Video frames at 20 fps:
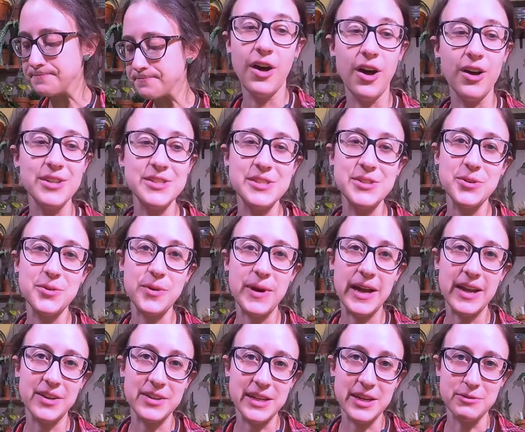Also,
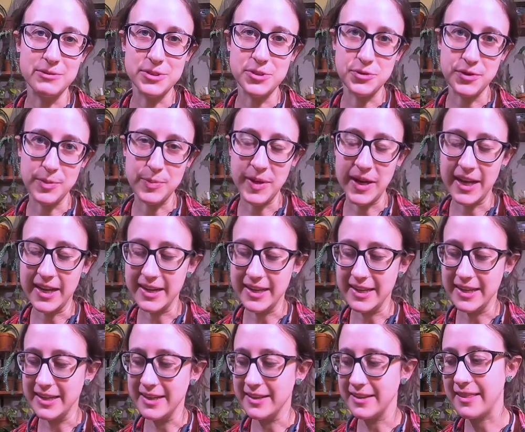while I was
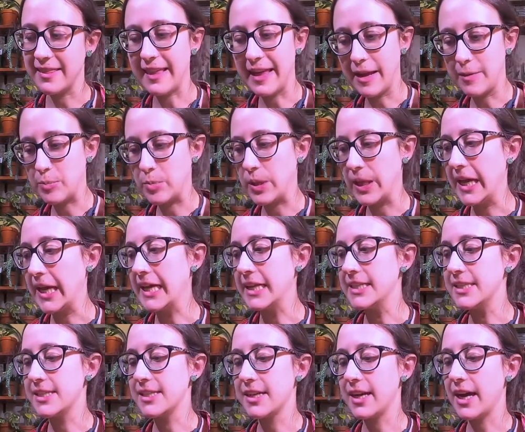repotting that
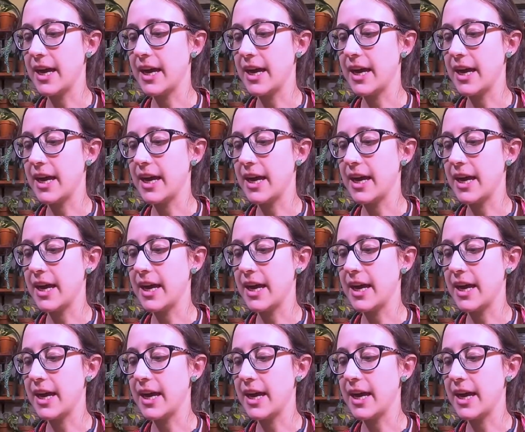plant,